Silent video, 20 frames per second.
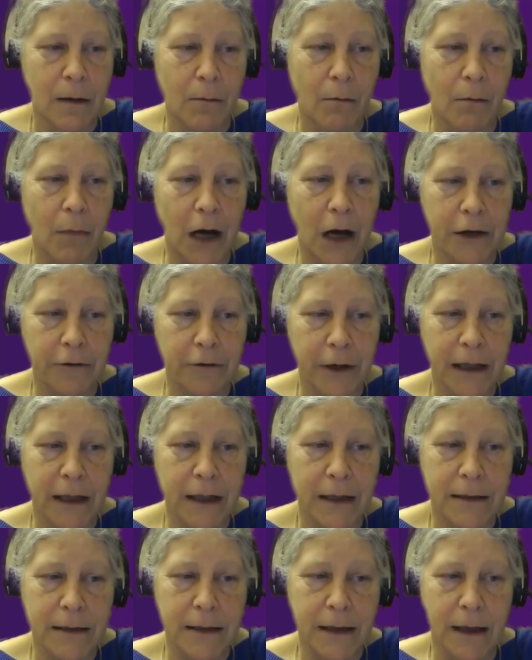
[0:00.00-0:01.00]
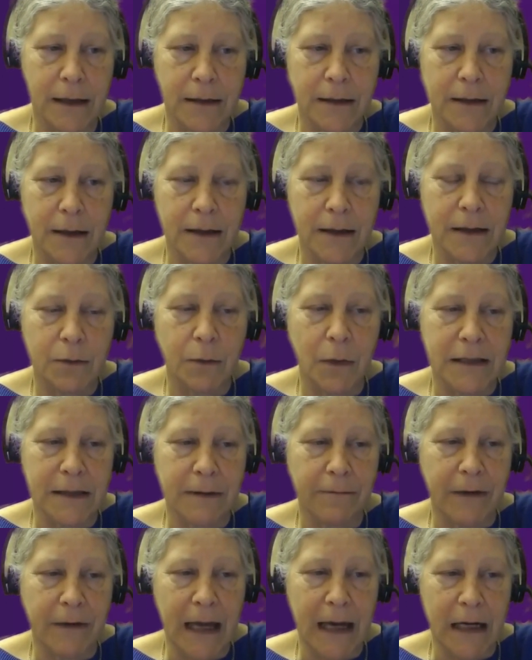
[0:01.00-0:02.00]
Moderate consensus was
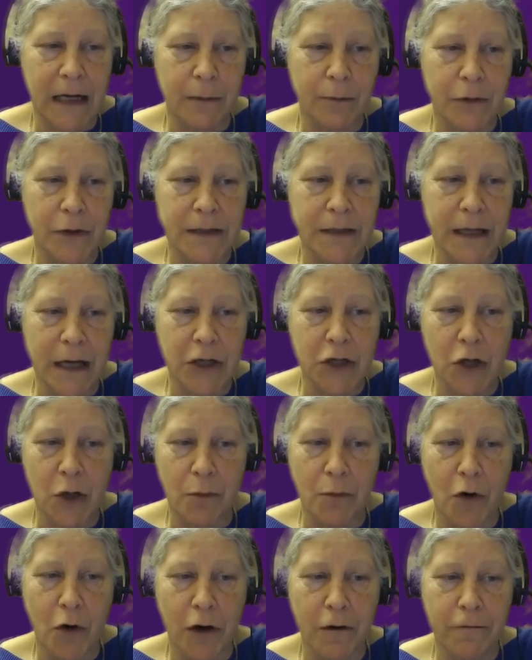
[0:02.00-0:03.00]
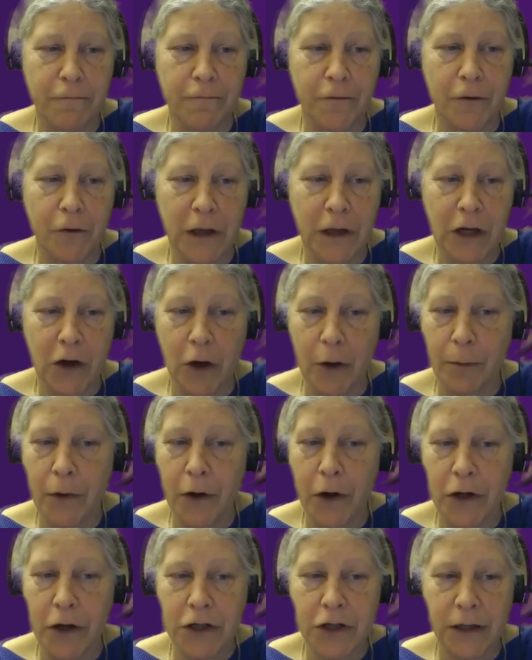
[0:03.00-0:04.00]
if 80% or more fully or
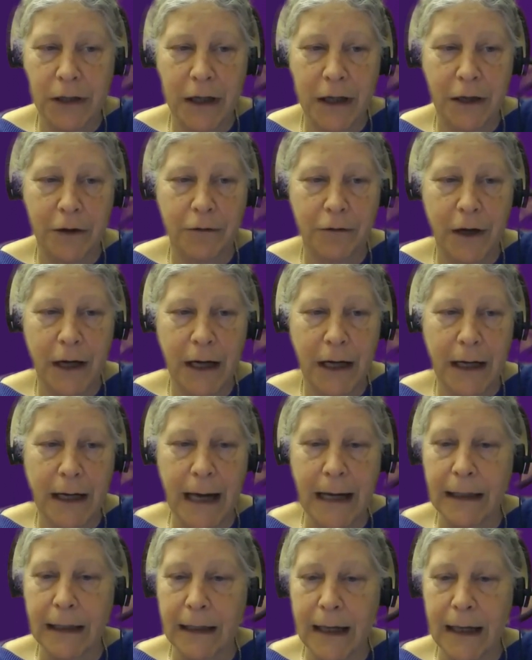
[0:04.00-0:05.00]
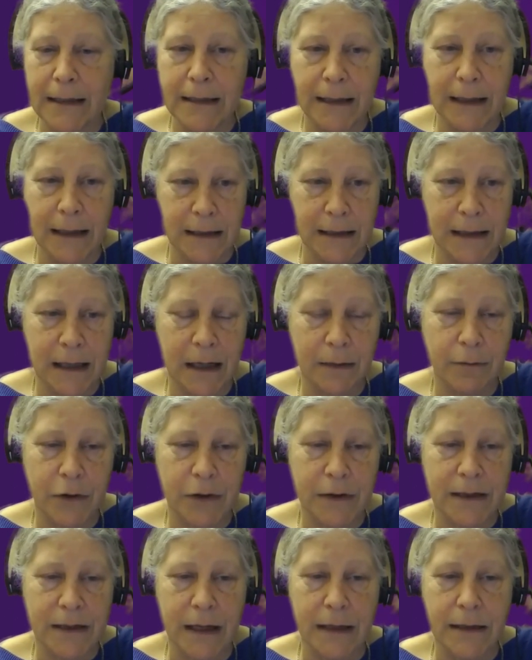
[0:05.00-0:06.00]
partially agreed and less than
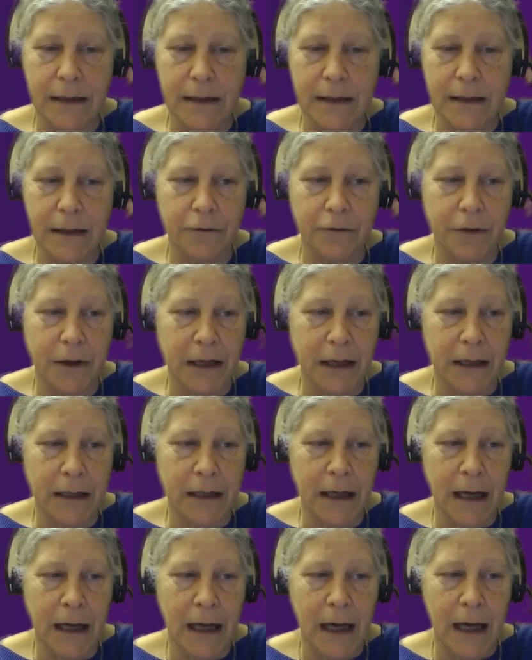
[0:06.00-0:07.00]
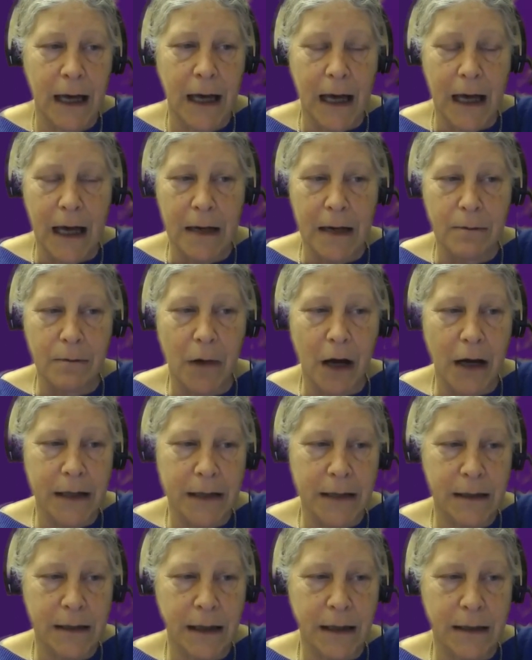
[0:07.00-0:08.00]
10% disagreed. And
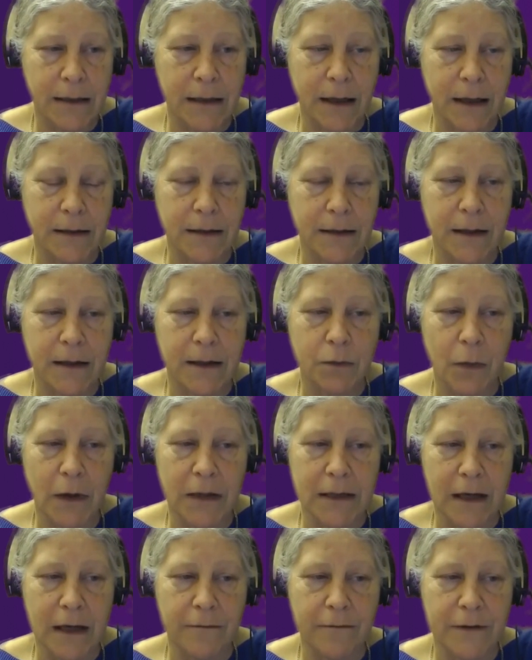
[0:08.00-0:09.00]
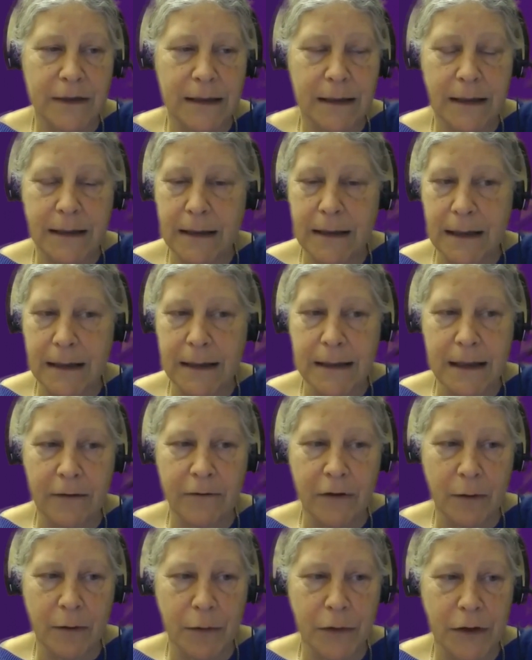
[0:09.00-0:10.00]
modest consensus was if
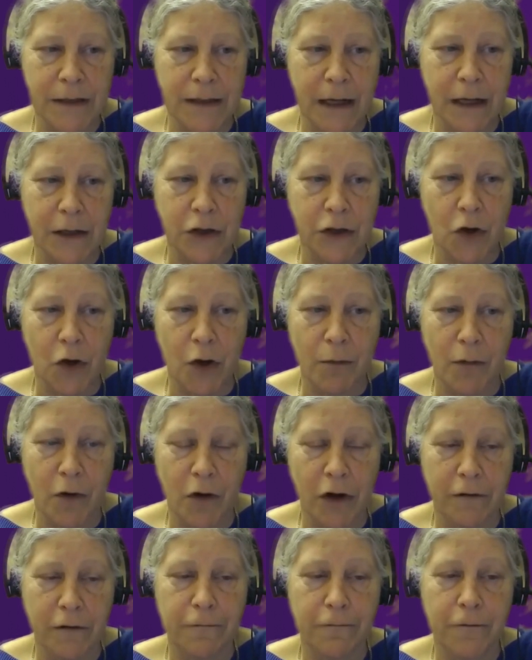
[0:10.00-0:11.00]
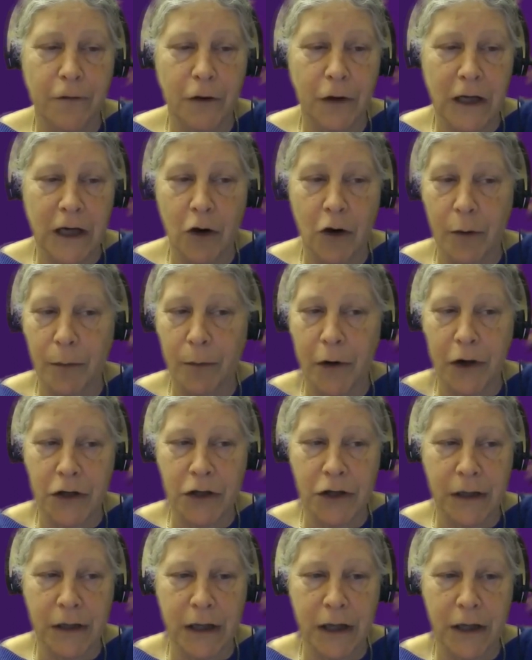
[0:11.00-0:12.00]
67% or more fully or
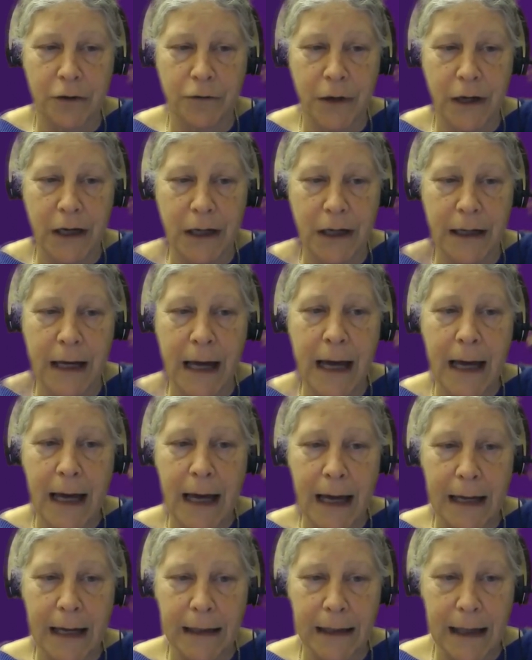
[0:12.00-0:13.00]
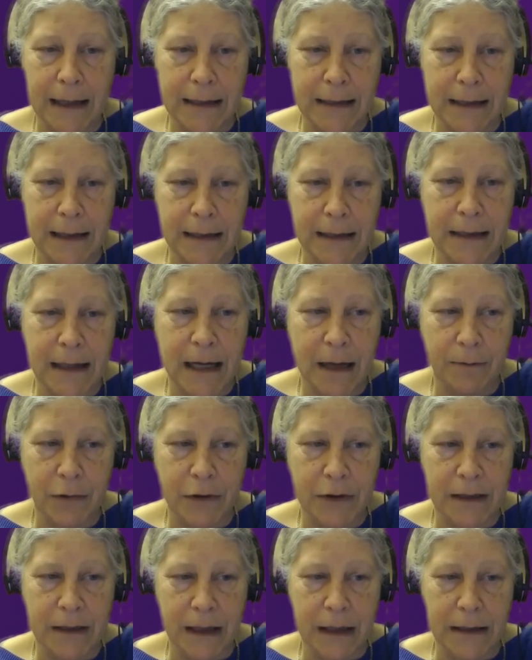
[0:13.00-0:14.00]
partially agreed and less than
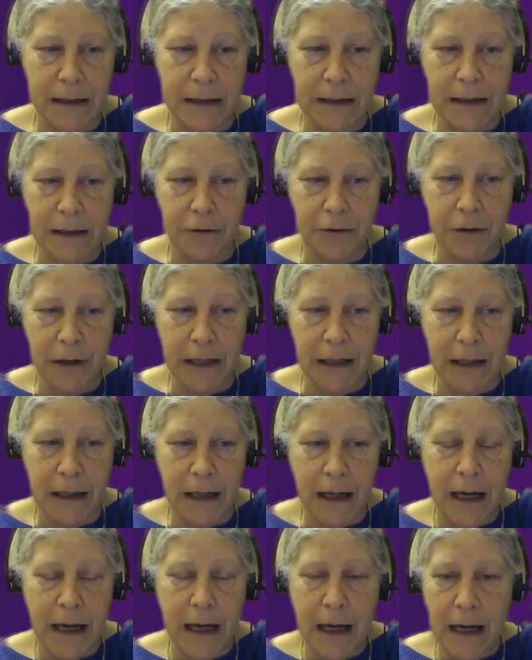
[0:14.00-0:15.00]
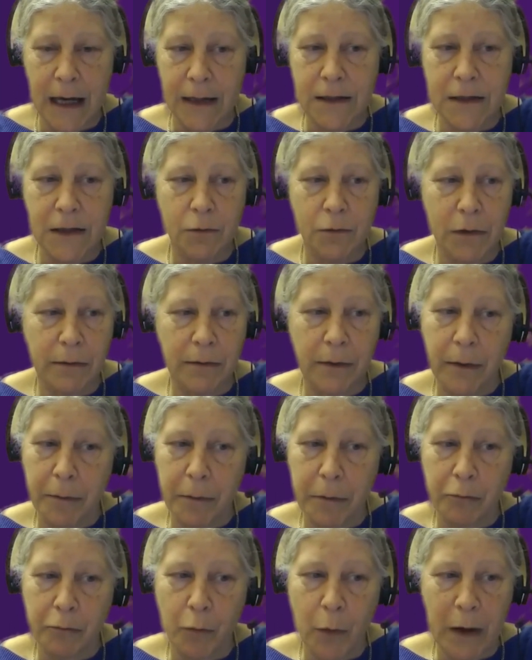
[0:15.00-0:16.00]
10% disagreed. And so
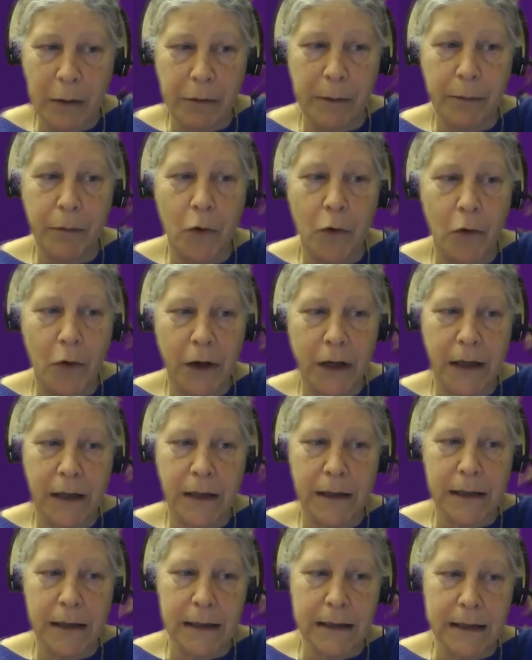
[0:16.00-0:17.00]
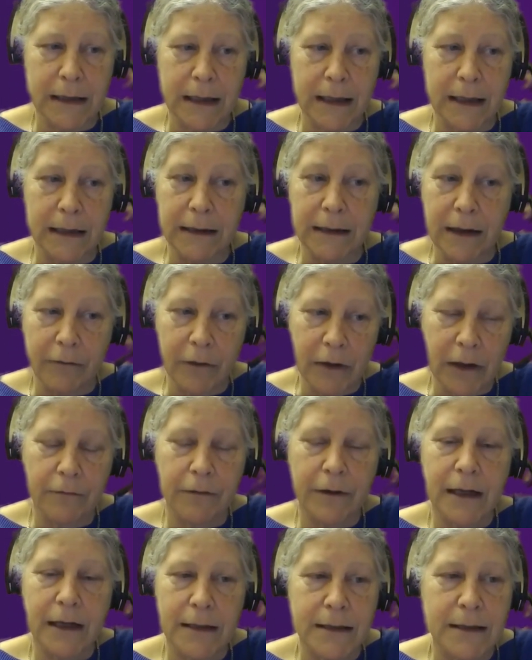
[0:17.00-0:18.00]
we reported the level
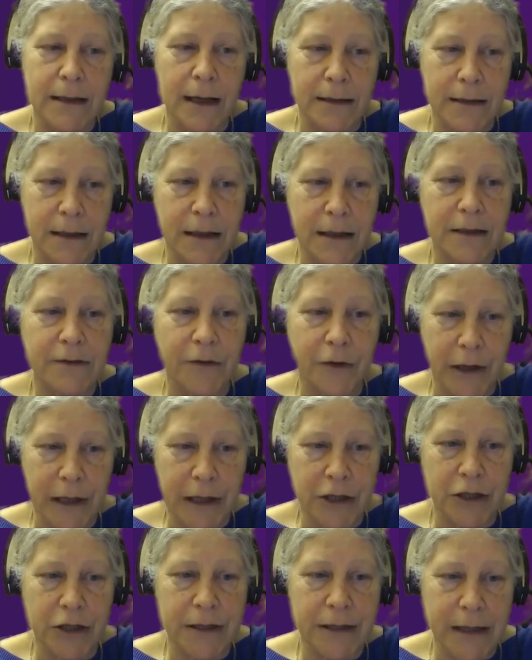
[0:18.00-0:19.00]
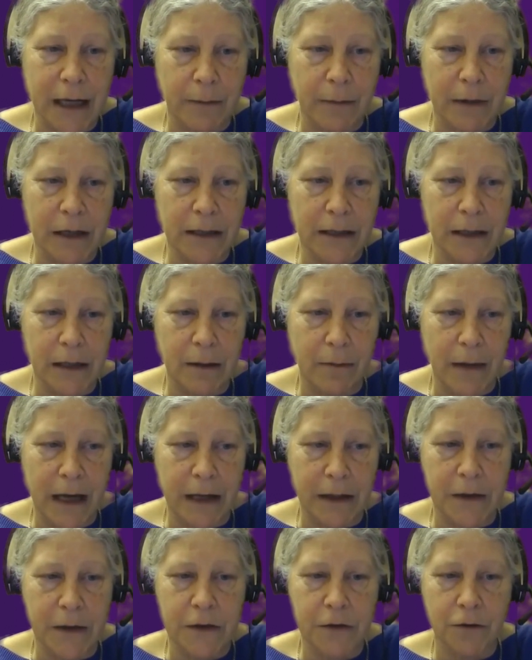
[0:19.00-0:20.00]
of consensus for each statement in the
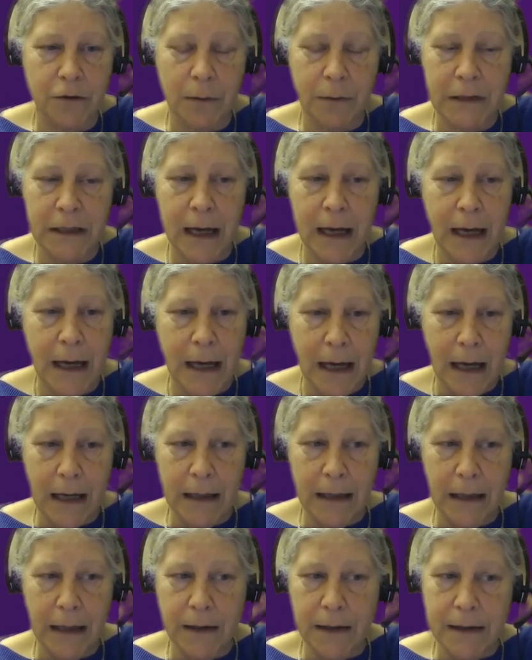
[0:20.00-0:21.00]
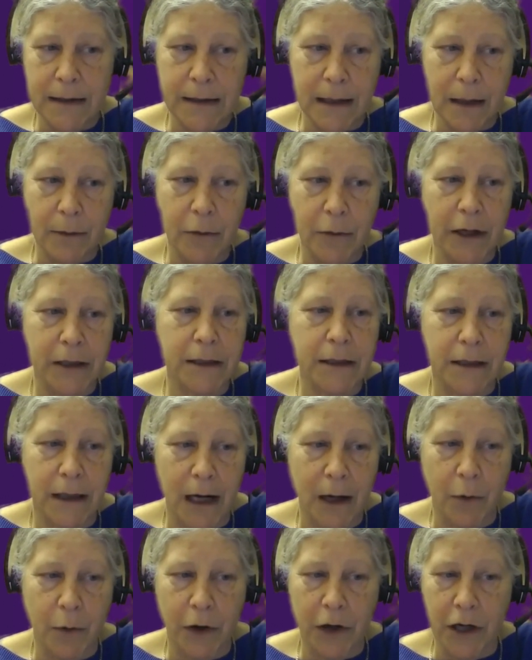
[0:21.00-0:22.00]
manuscript. And in this summary
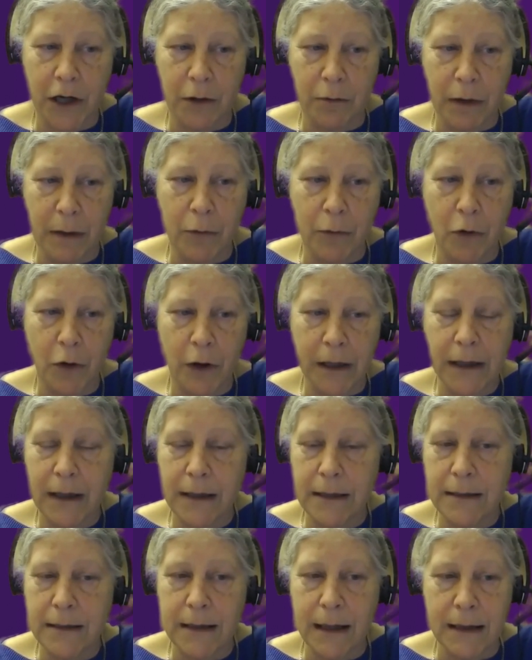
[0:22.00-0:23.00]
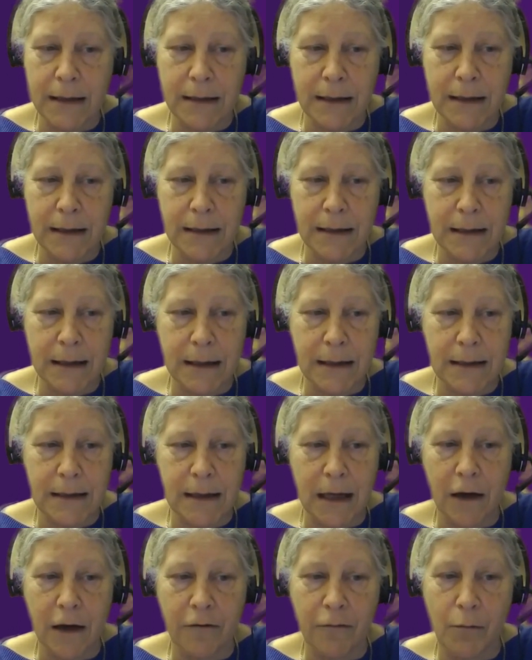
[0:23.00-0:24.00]
today, we're going to report consensuses
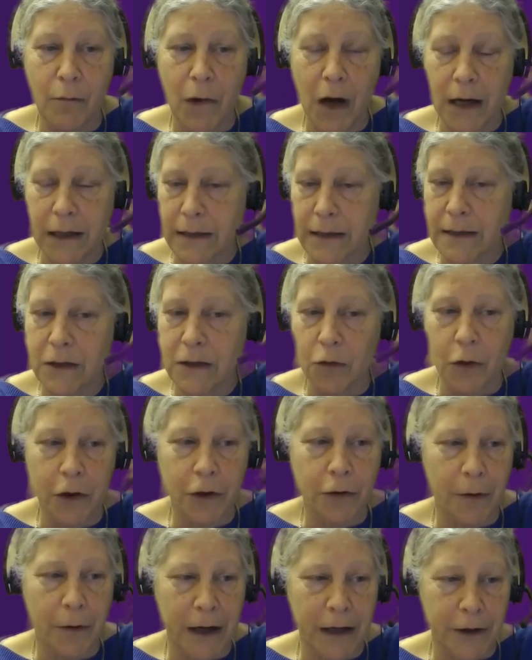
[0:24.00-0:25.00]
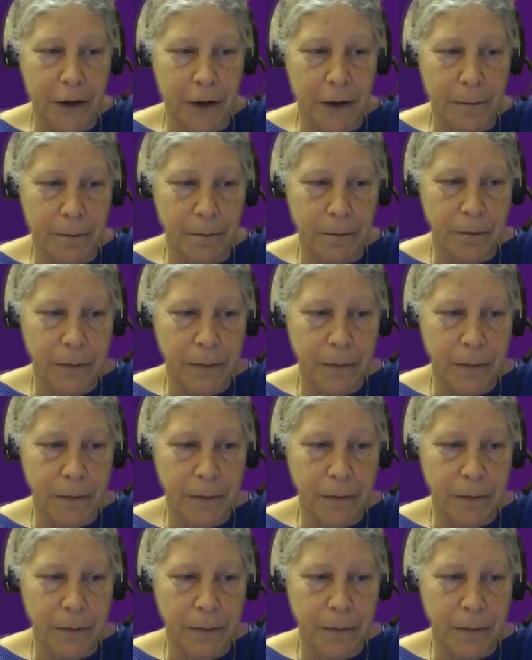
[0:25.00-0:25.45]
of modest or greater.